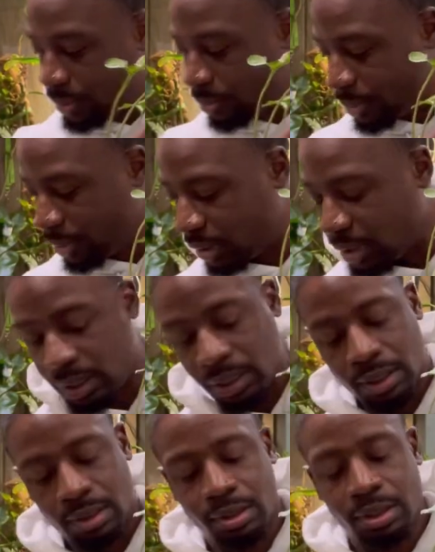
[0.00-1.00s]
Put that that
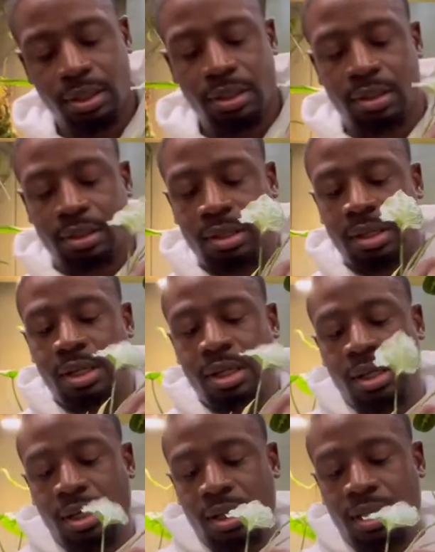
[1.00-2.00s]
down there.
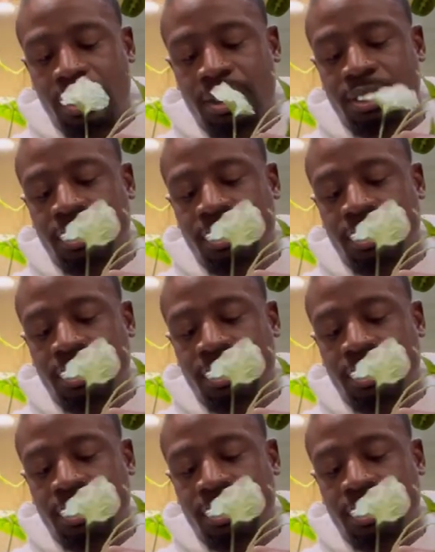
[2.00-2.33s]
And let's